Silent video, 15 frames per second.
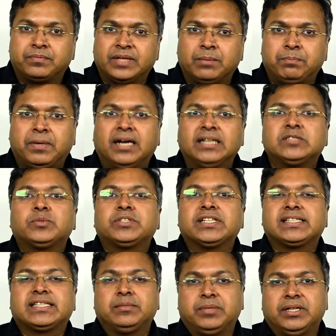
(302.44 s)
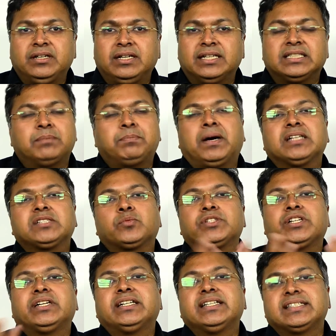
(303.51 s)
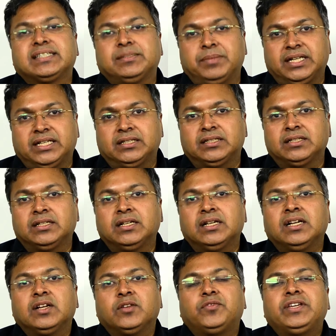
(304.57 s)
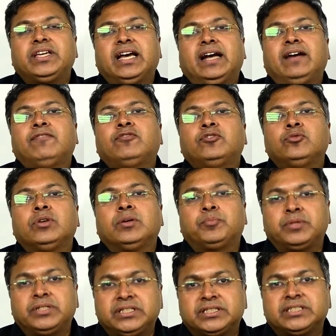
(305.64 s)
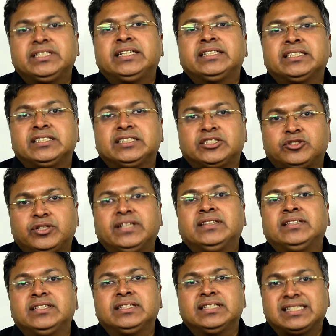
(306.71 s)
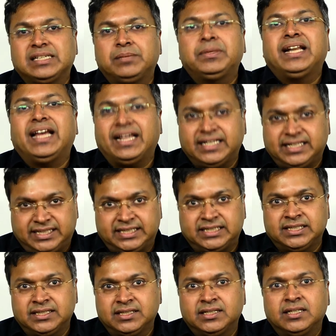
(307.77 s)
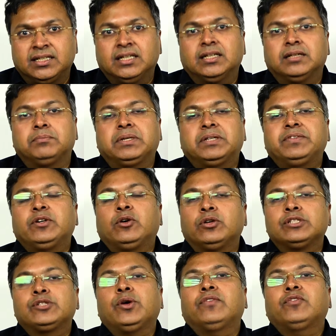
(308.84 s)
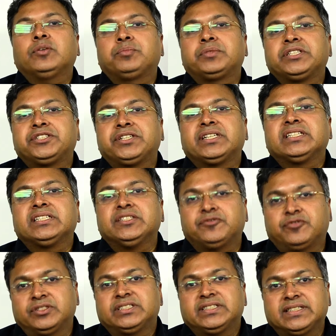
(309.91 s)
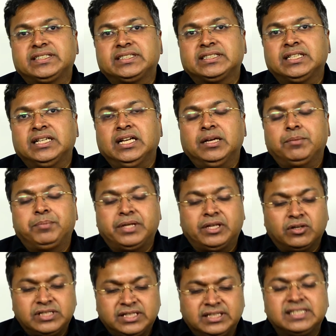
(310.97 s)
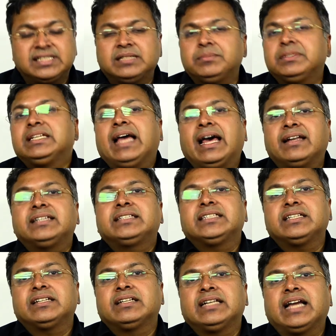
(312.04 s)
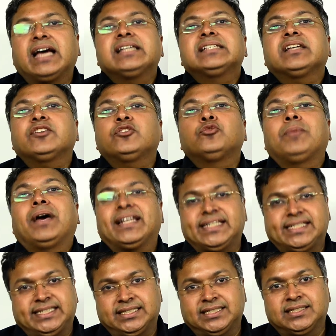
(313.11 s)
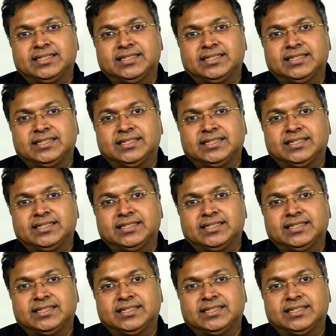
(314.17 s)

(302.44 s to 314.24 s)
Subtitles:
There are parts which are similar and there are parts which are dissimilar. We have to appreciate and strengthen the similarity, but we also have to appreciate the differences, because in the similarity lies our humanity.